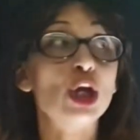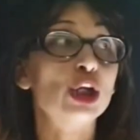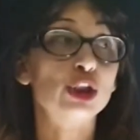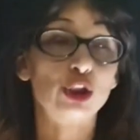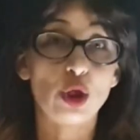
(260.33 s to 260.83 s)

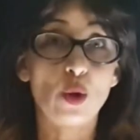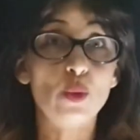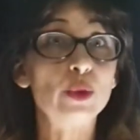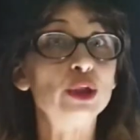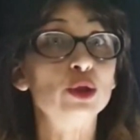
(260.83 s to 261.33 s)
So we
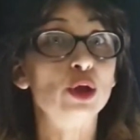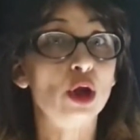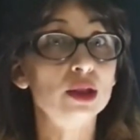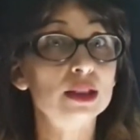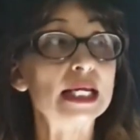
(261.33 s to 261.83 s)
do not
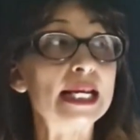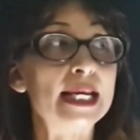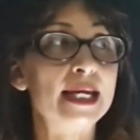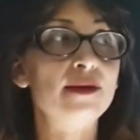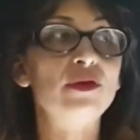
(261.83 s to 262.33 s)

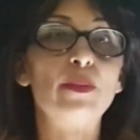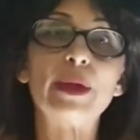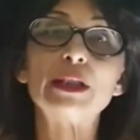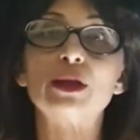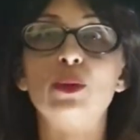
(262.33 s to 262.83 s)
leave the
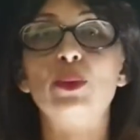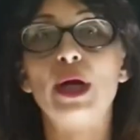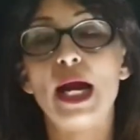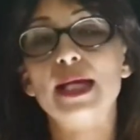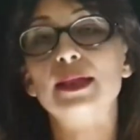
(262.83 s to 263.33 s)
mixed number
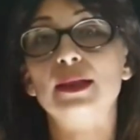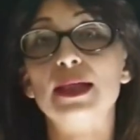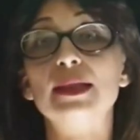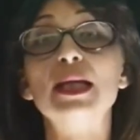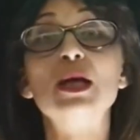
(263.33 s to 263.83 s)
as it is
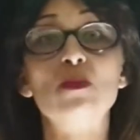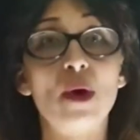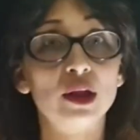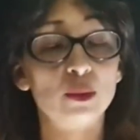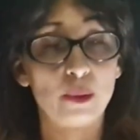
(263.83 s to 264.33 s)
in
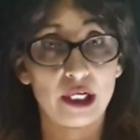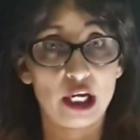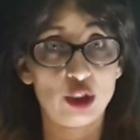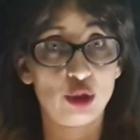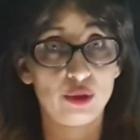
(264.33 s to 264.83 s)

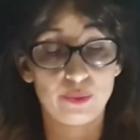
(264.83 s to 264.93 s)
multiplication.